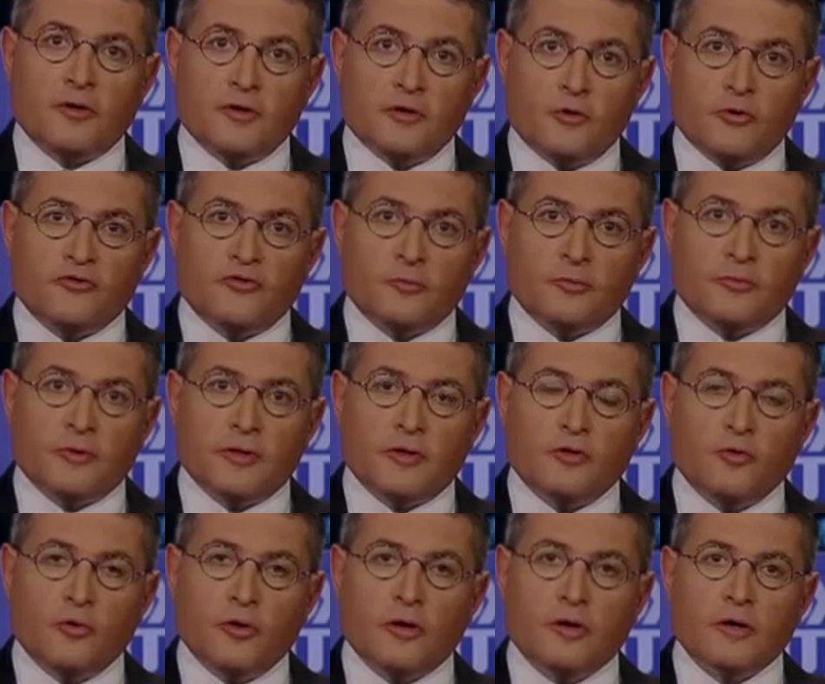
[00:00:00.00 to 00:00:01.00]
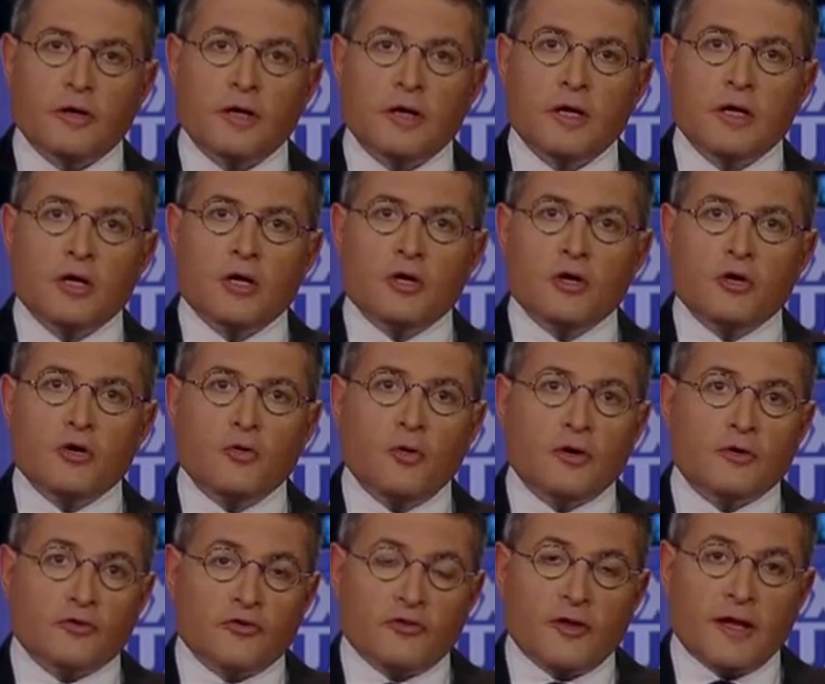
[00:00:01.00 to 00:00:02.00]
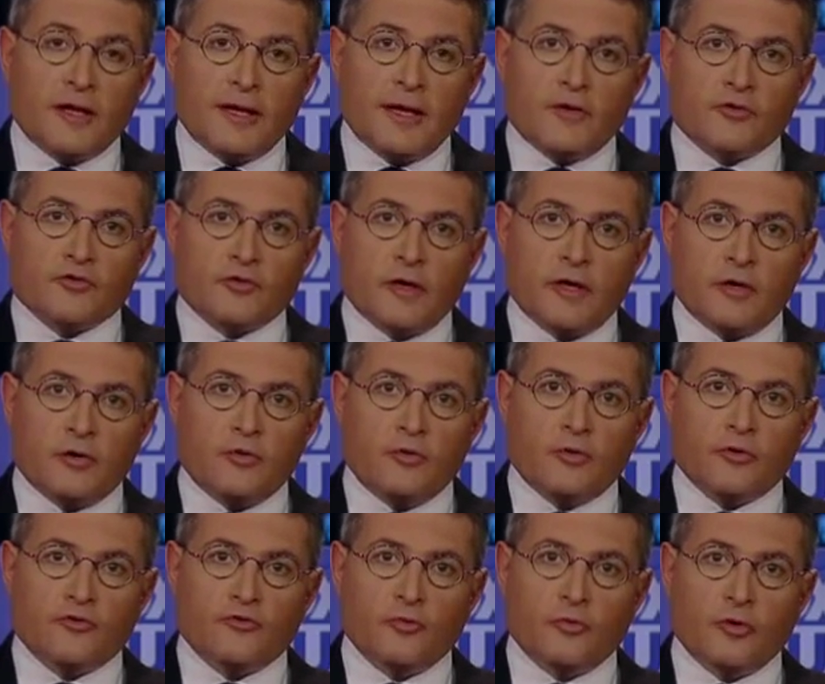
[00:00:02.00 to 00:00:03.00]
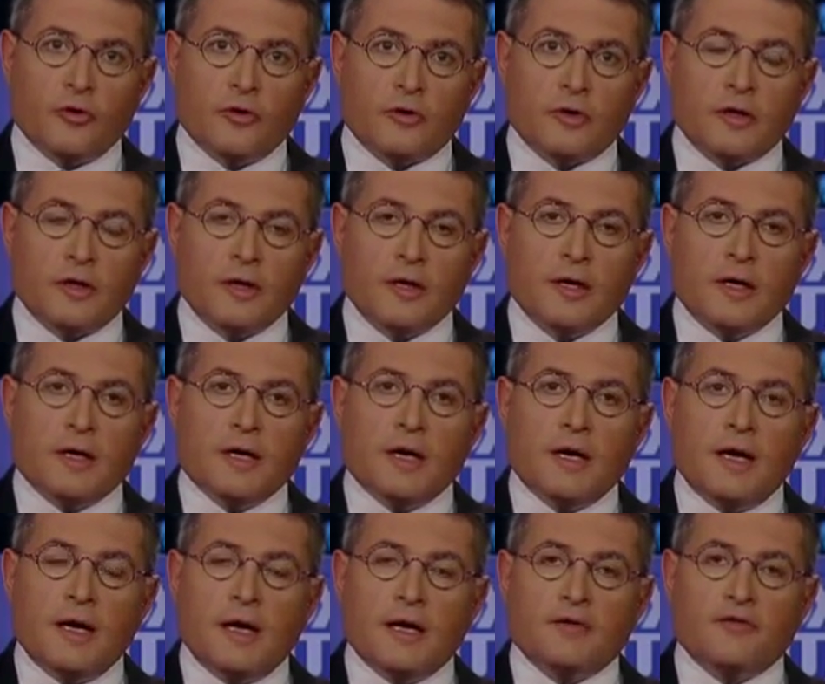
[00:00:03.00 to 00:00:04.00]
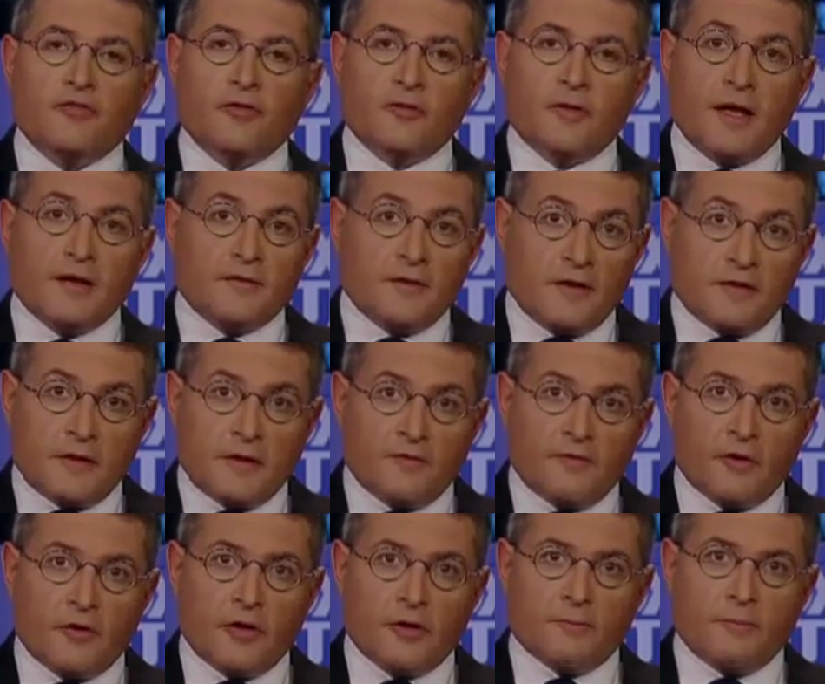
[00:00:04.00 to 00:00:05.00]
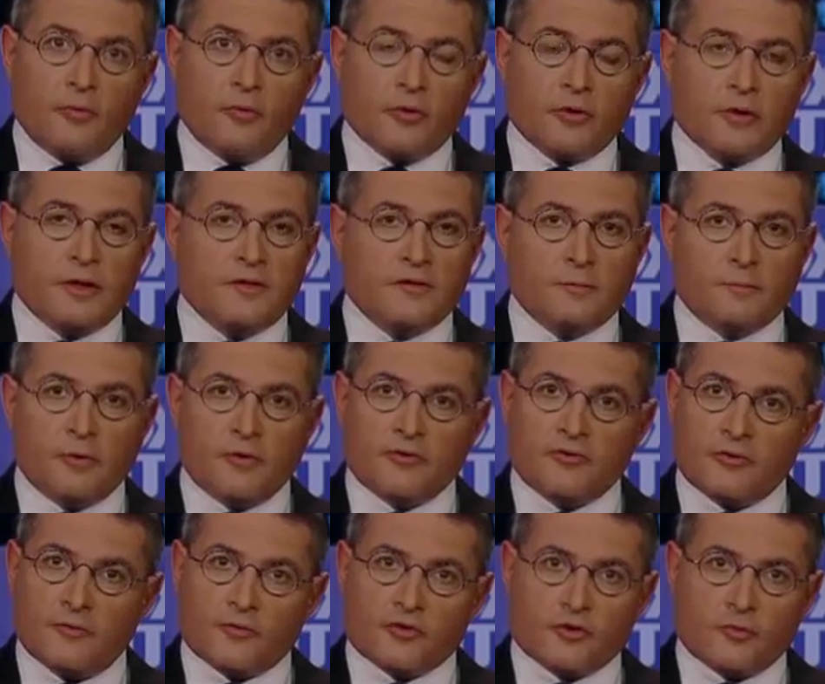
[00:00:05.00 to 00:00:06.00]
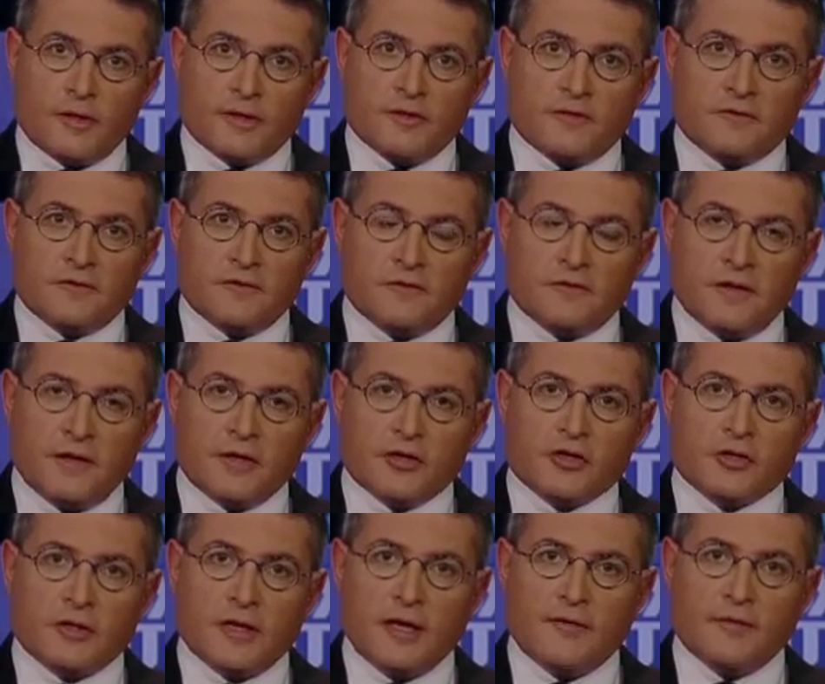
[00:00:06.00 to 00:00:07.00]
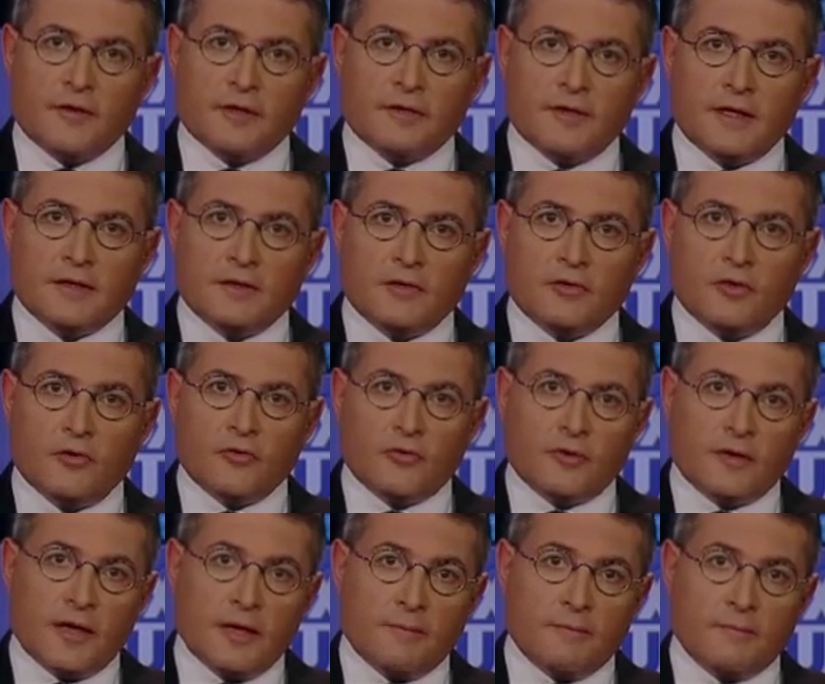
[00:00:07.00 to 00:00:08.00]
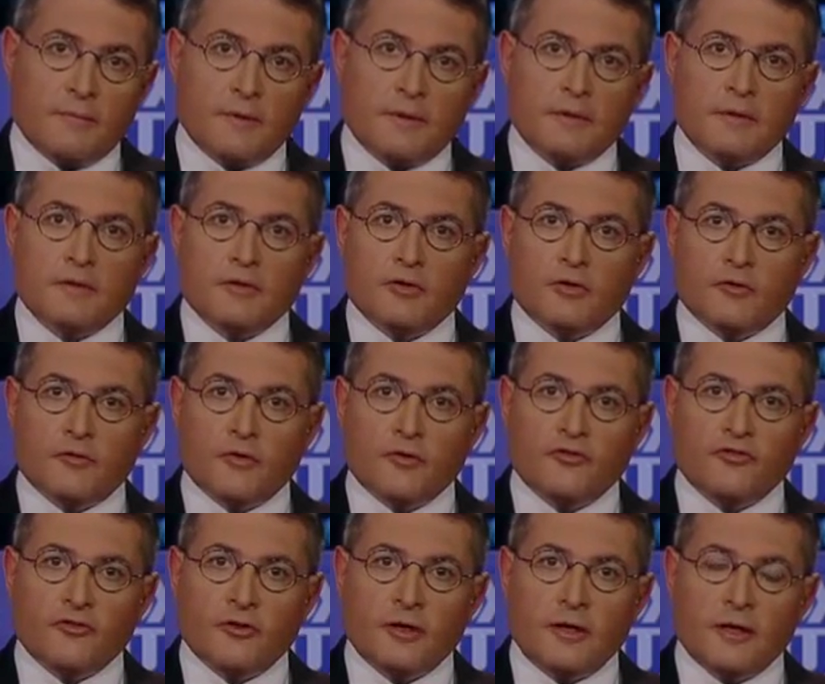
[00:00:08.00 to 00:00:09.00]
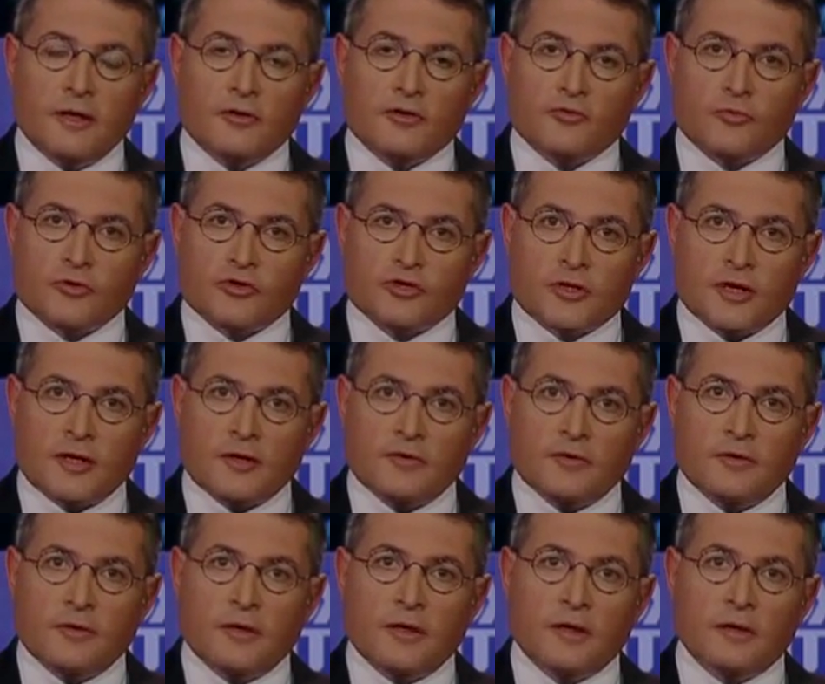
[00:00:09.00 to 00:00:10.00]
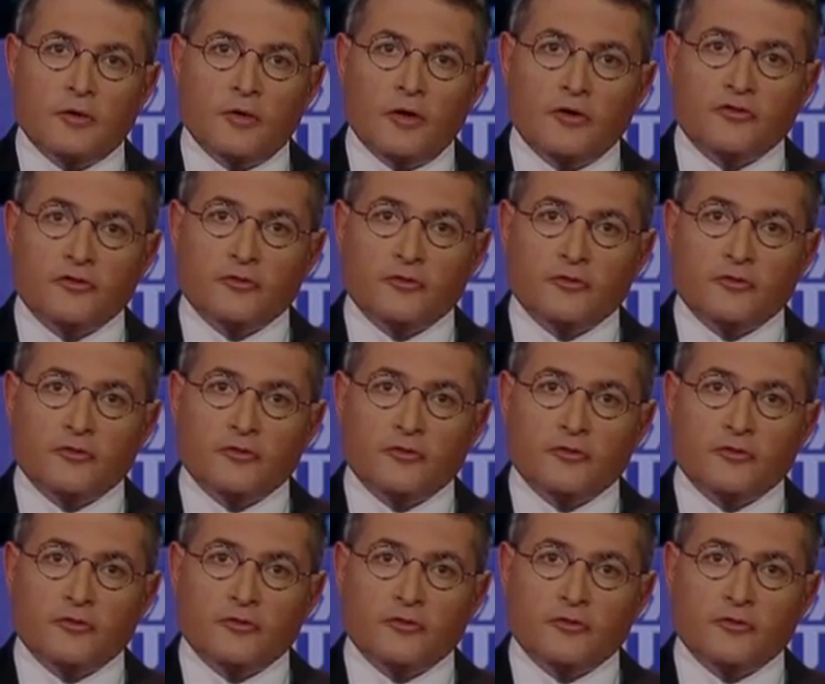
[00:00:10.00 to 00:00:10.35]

the U S Supreme Court who understand how trial courts work. Uh, so that's, I think, very important. He's a person of tremendous distinction, having attended Notre Dame University and Georgetown uh, Law